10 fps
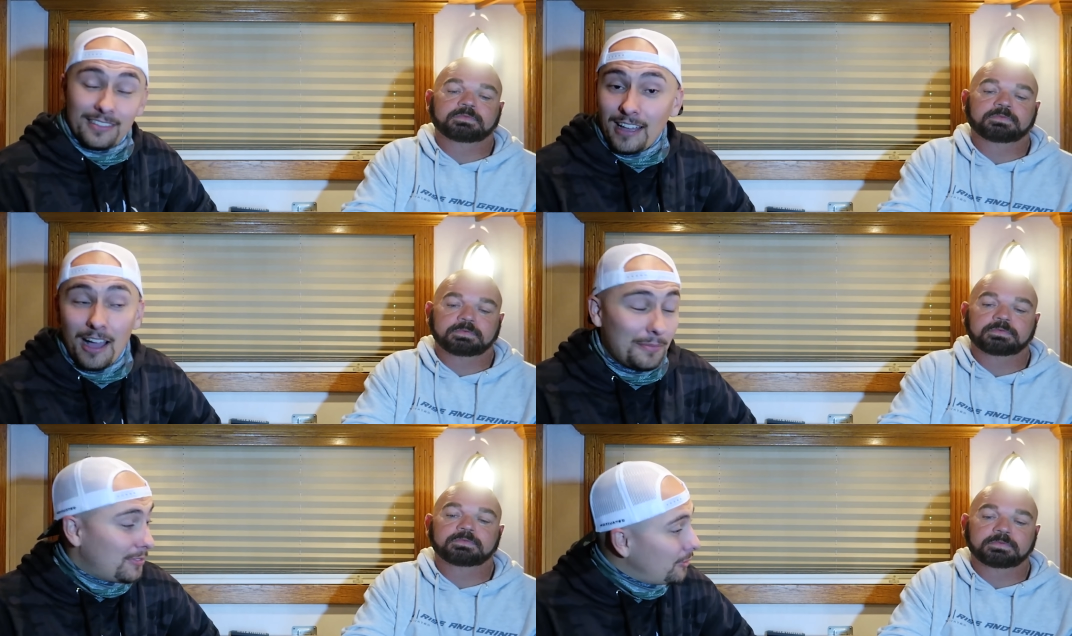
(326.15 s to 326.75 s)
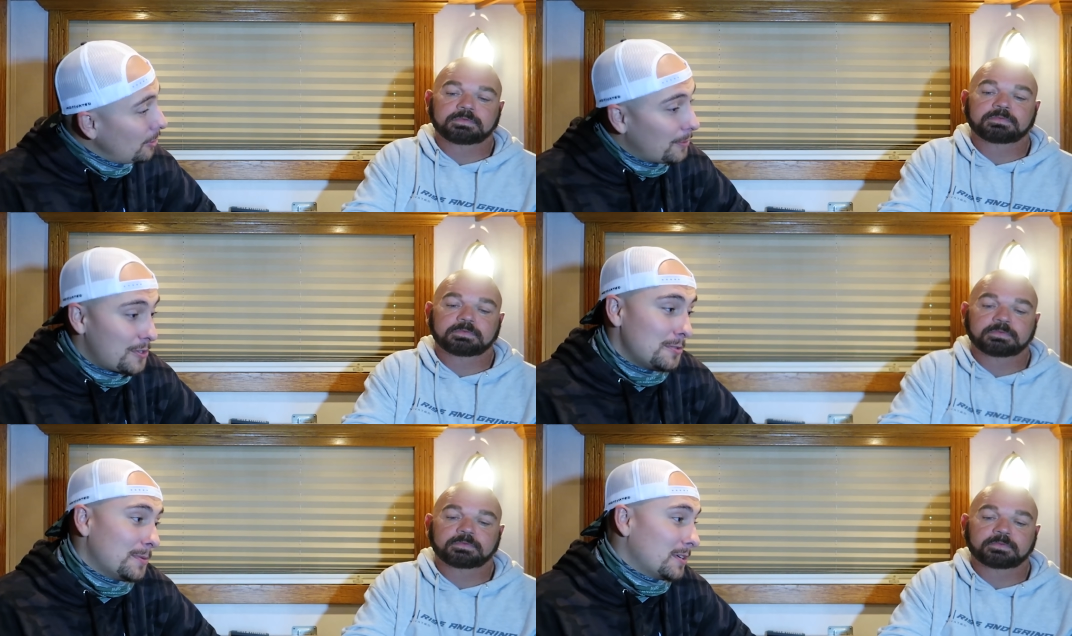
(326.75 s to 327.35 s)
Speaker 1: I'm super
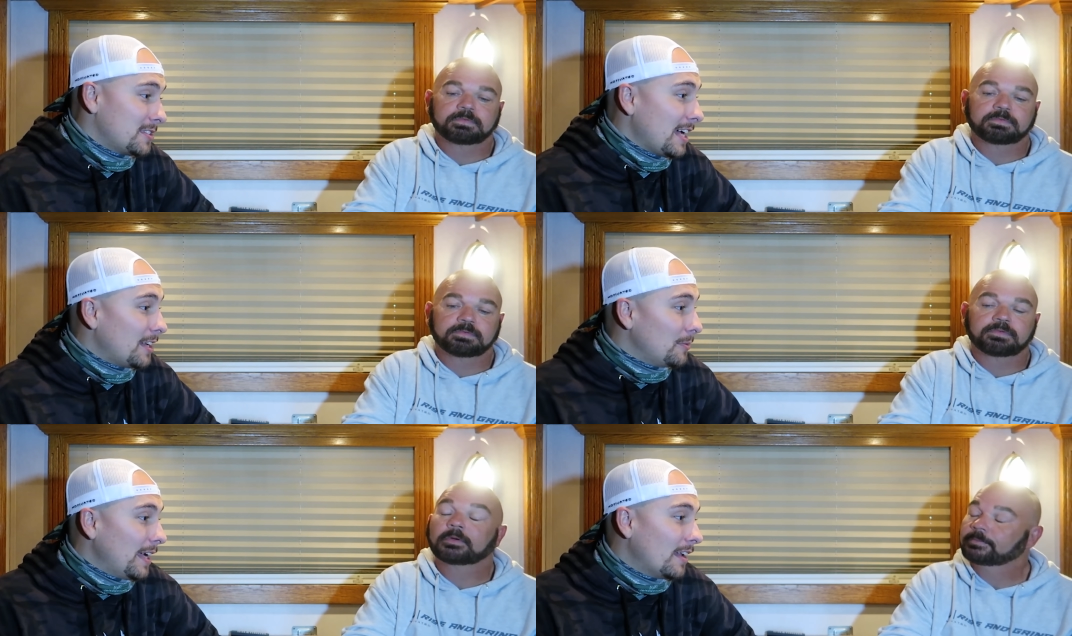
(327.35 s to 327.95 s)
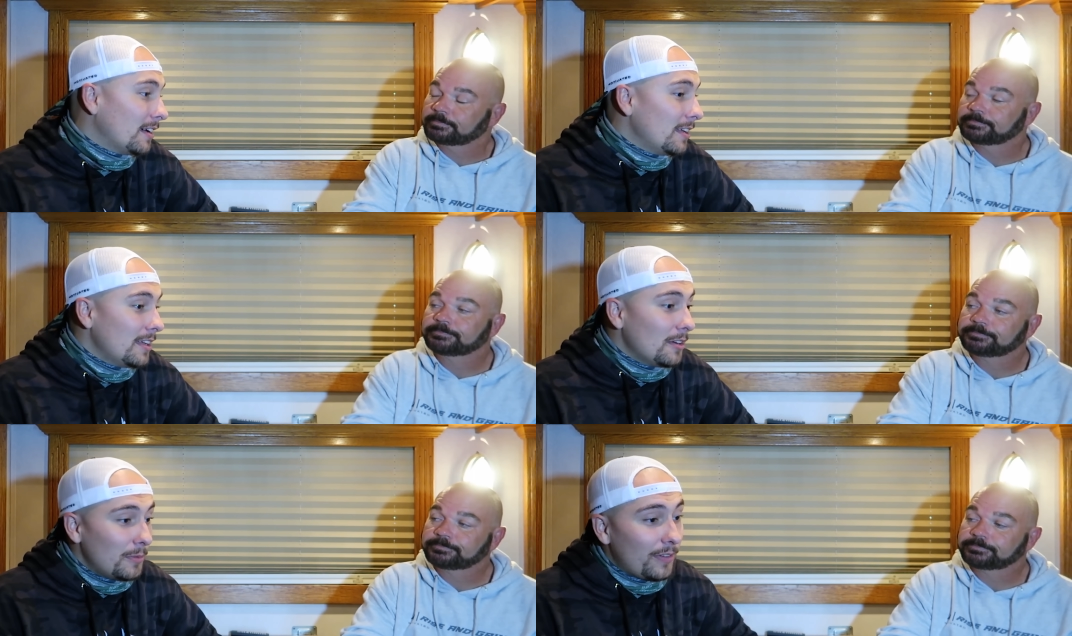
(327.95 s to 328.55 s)
super excited. We gotta
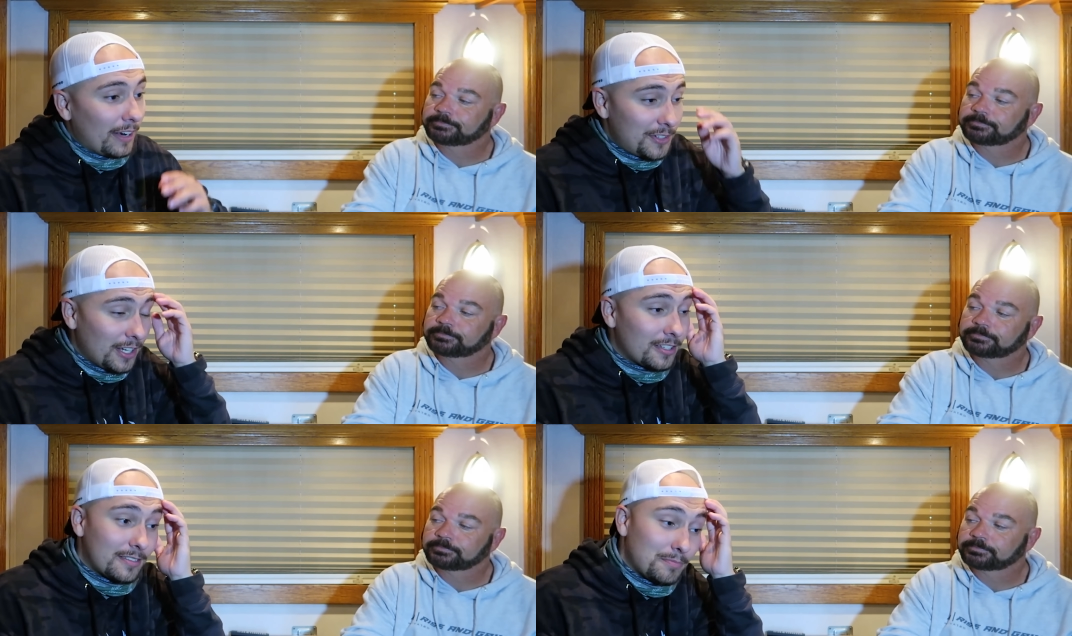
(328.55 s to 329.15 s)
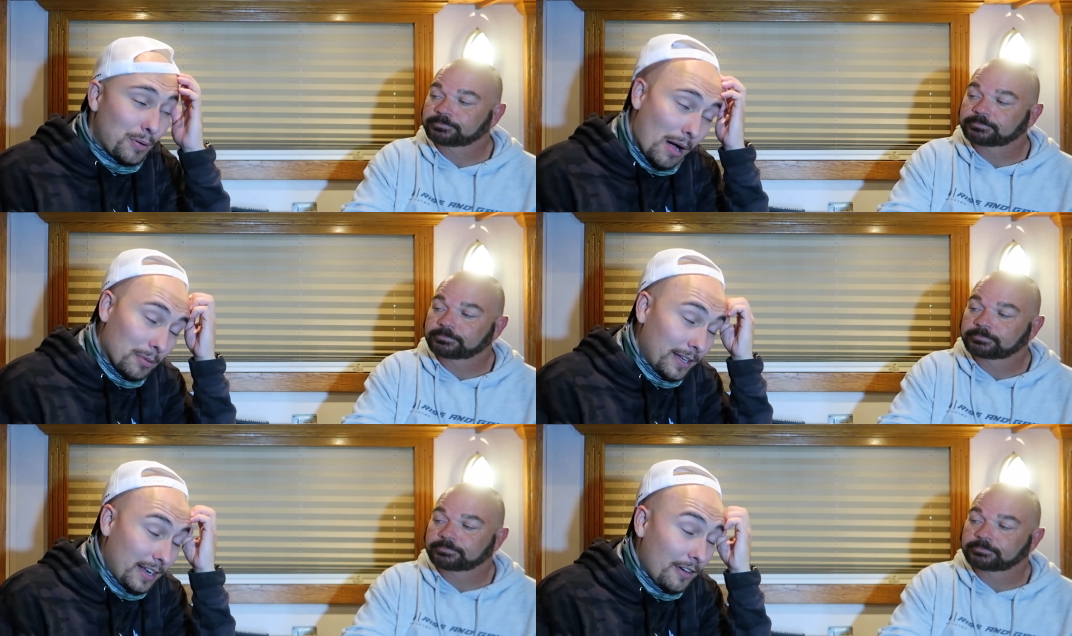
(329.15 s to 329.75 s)
we've got just
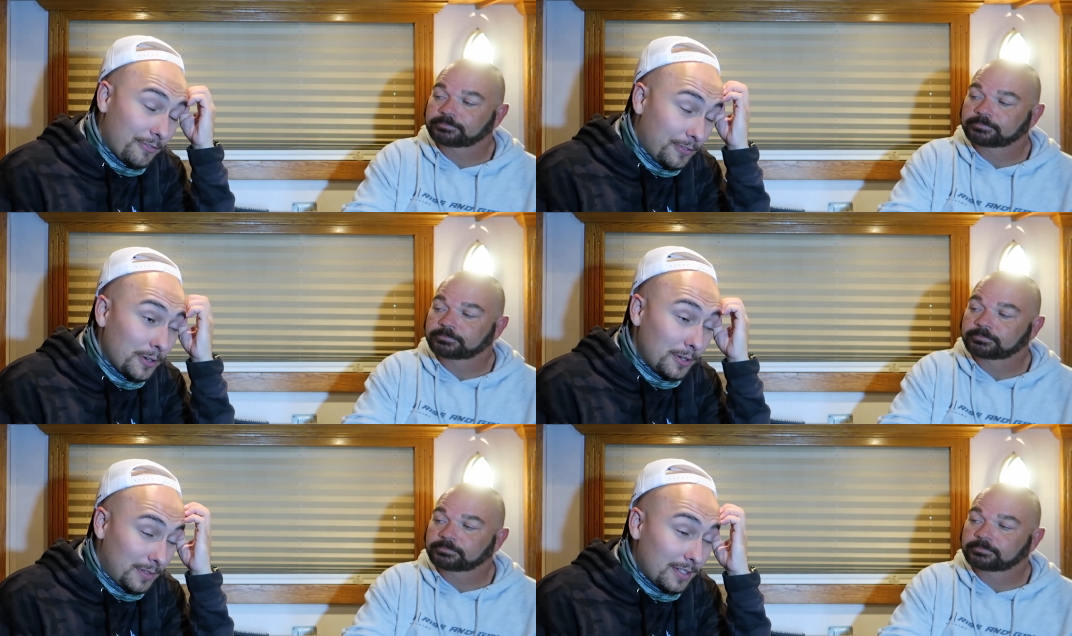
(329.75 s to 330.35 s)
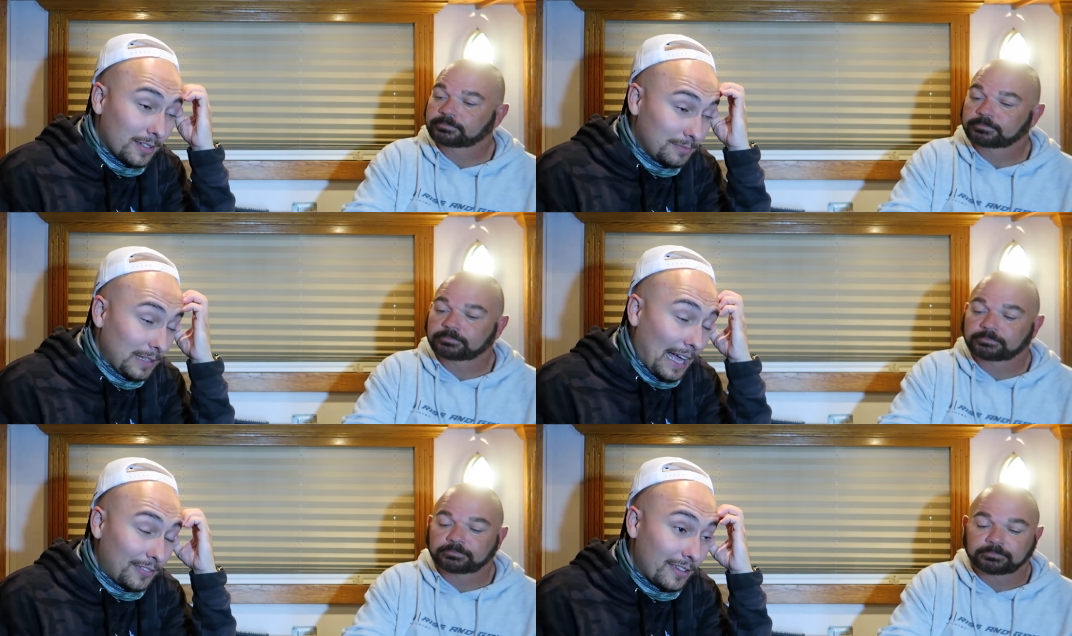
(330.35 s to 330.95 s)
probably enough food to
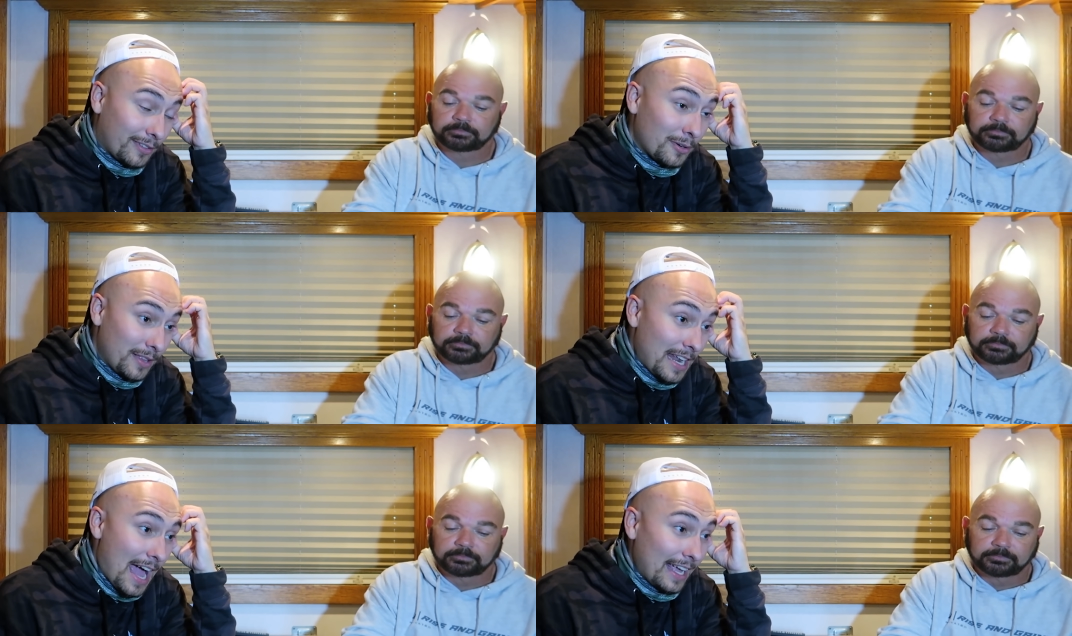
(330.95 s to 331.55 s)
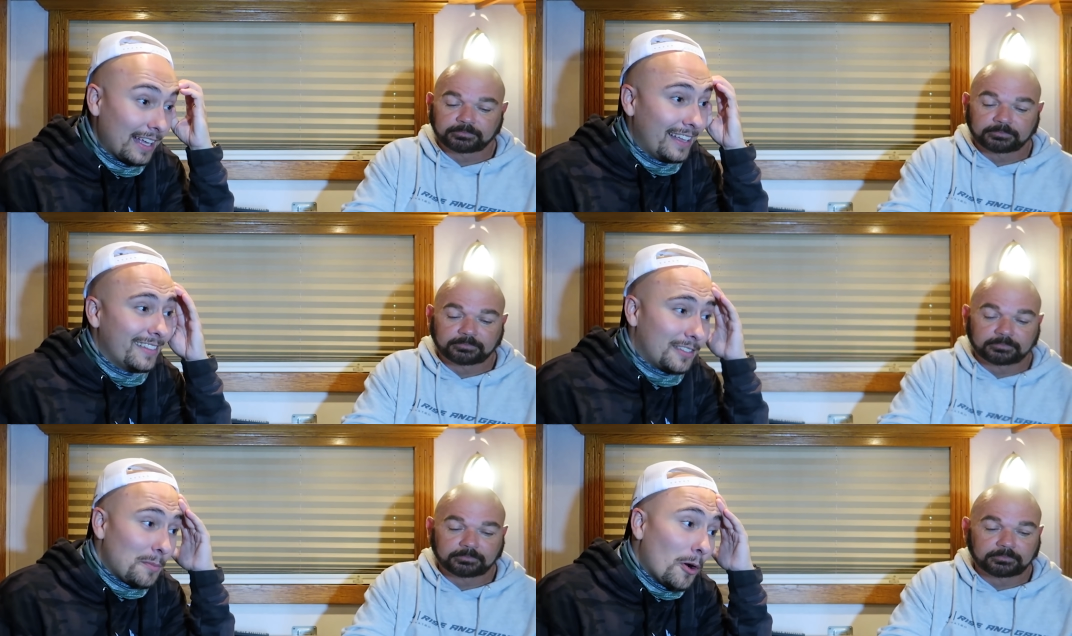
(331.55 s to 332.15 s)
last us through the night,
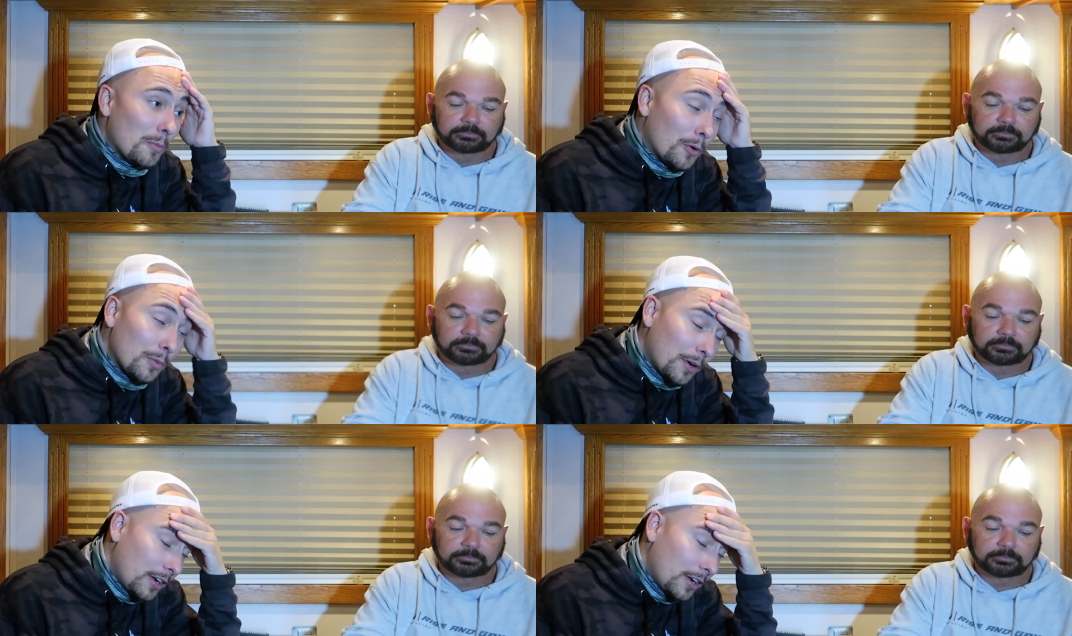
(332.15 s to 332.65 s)
and tomorrow morning